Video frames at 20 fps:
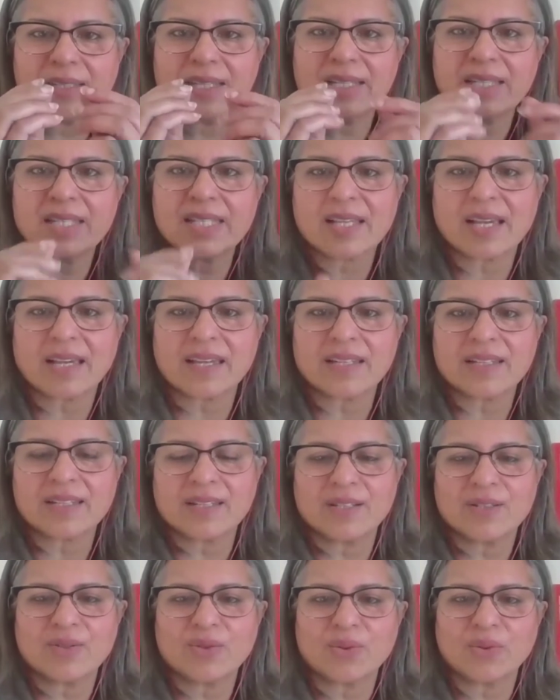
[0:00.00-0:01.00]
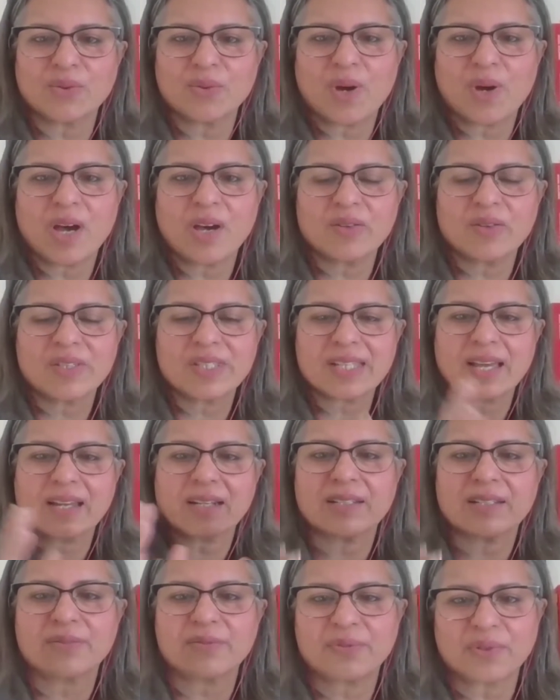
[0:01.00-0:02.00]
insight into how is
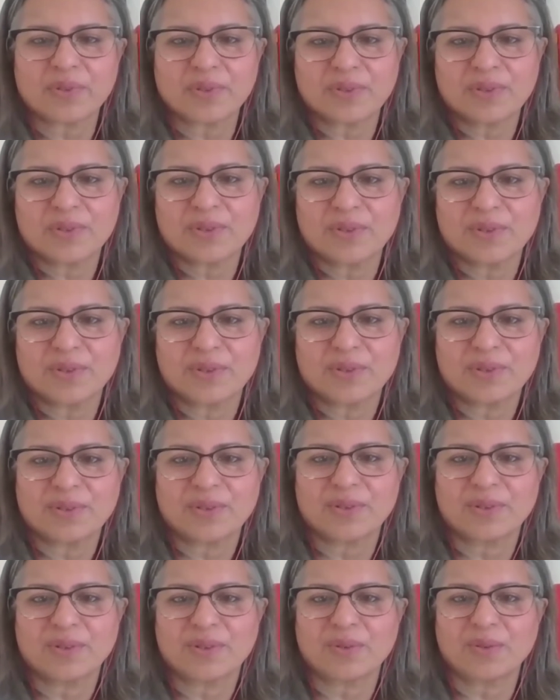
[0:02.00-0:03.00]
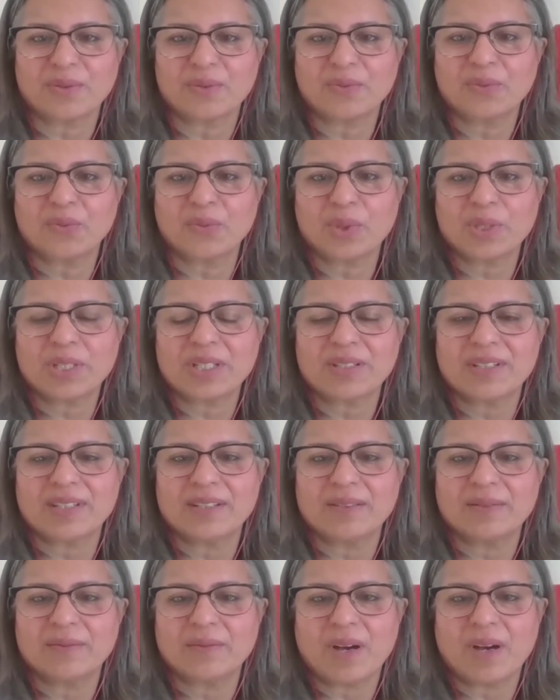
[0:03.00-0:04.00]
that different, or what
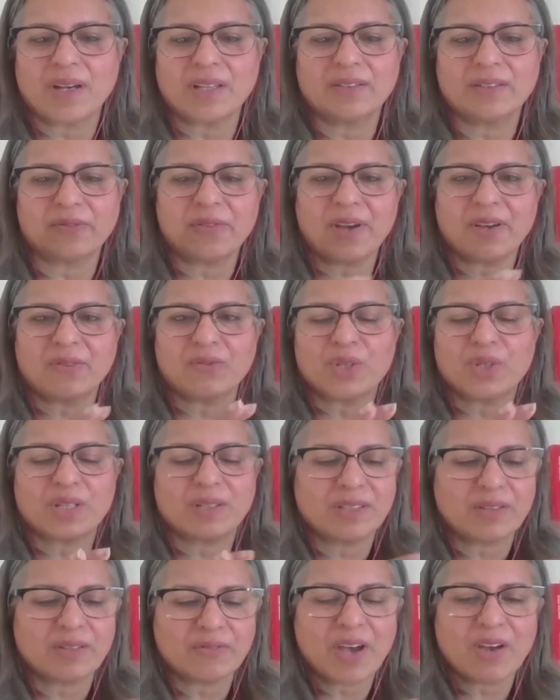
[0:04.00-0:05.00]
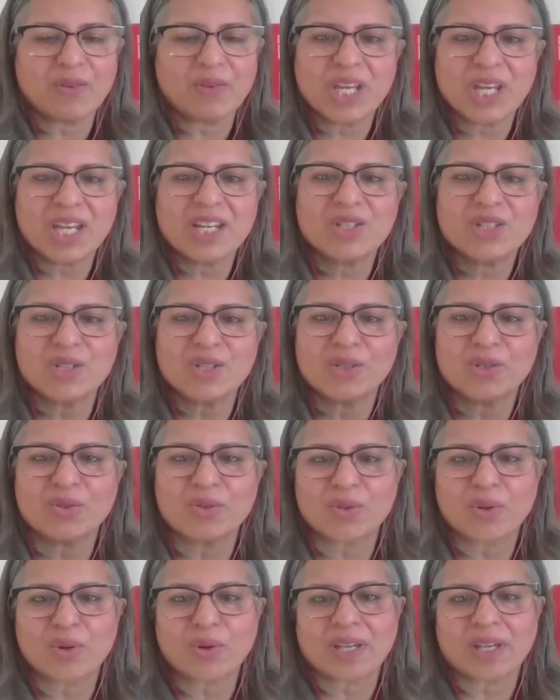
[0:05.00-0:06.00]
are the foundation
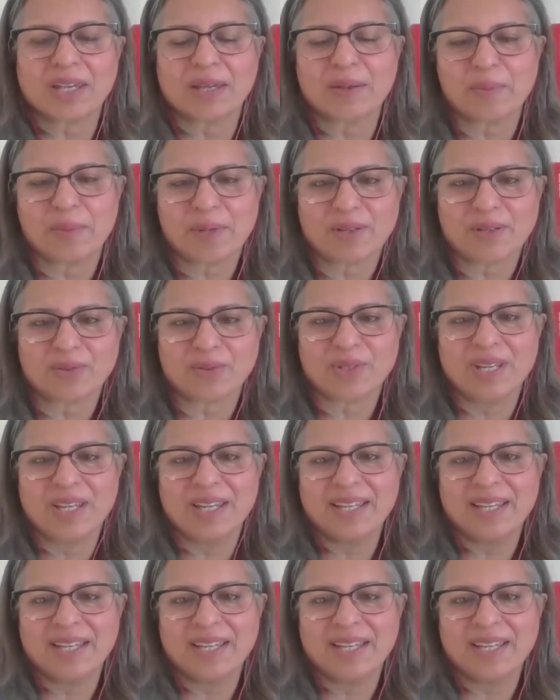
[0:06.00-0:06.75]
you're talking about?